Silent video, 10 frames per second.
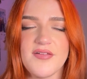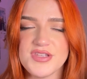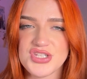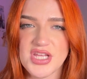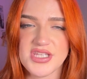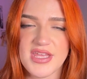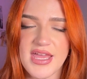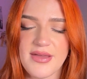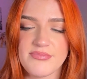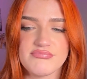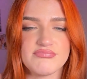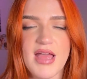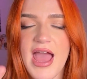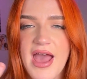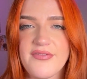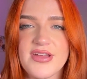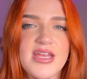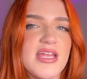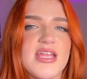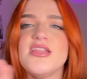the shades that they have.
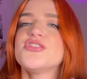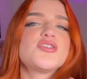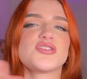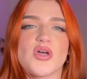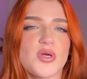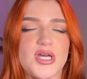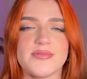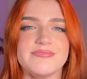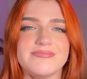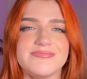They're so good.